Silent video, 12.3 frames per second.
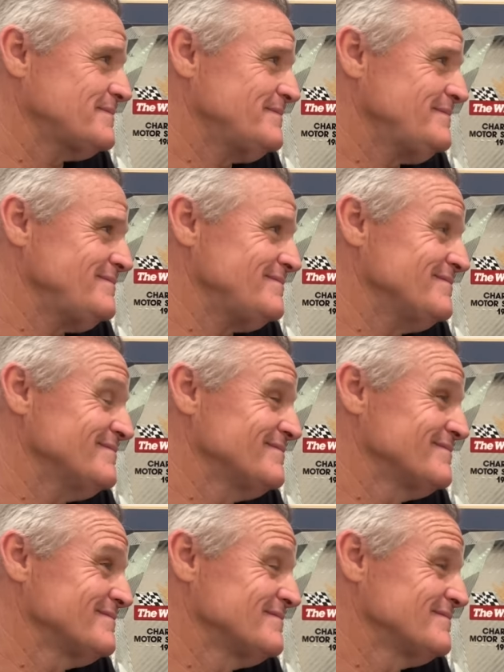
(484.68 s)

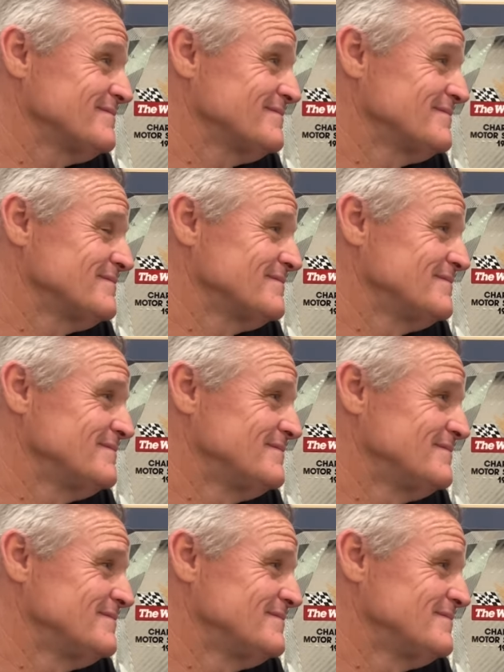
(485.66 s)

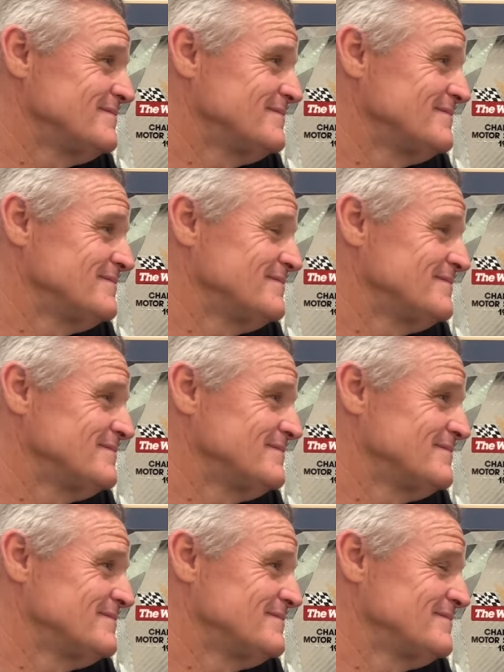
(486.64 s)

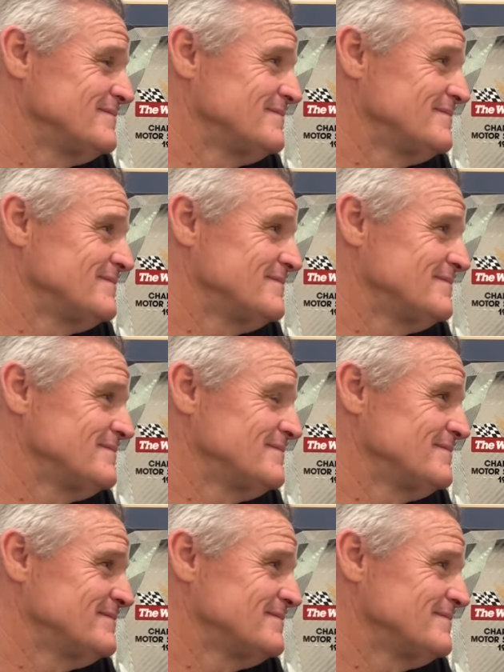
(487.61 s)

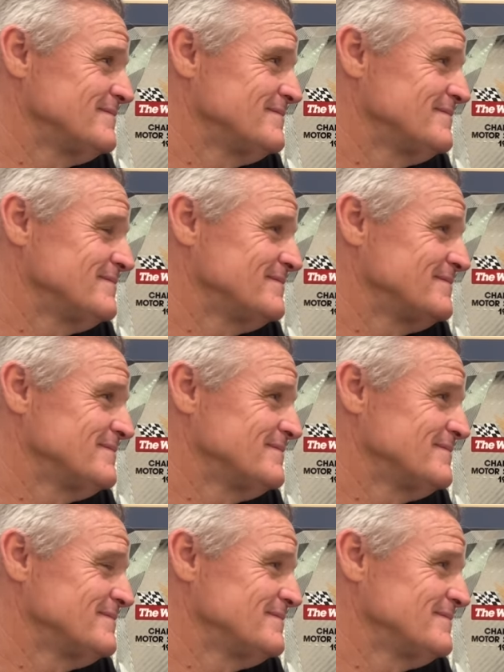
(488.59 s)

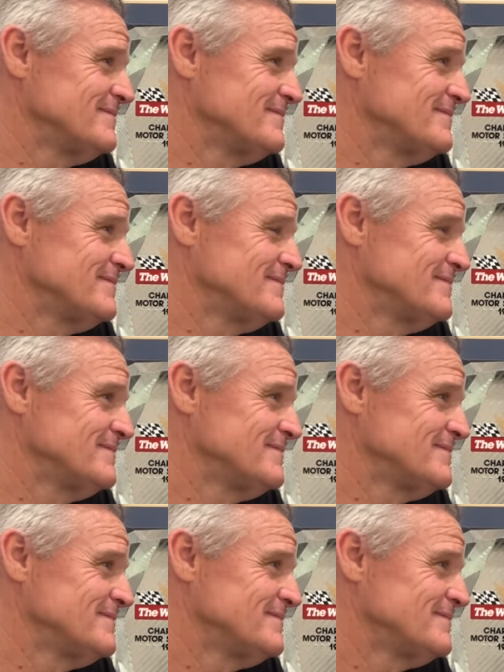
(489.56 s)

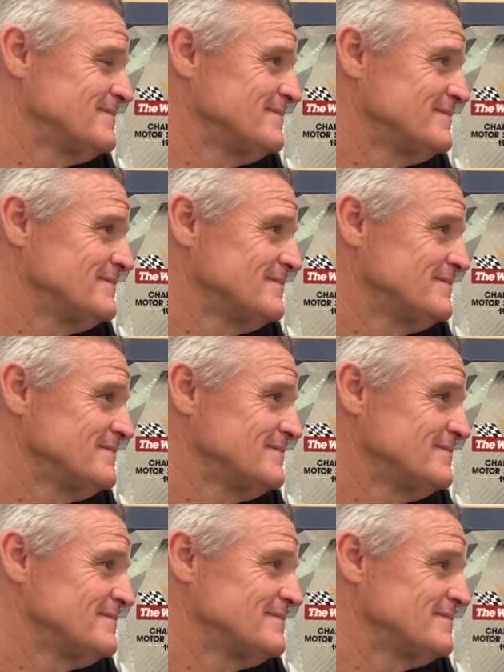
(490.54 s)

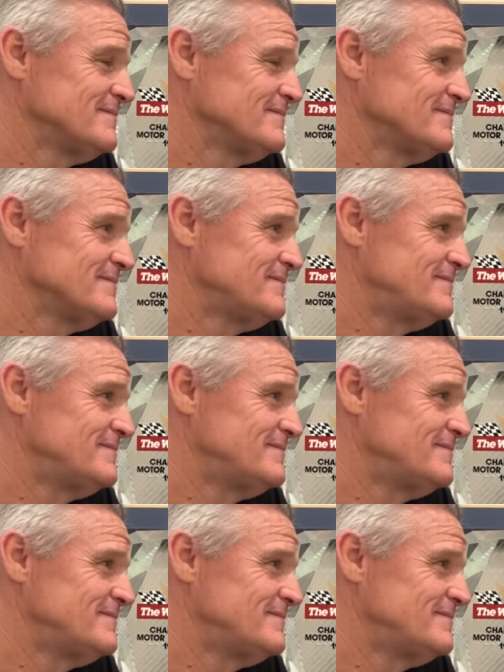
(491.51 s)
(not speaking)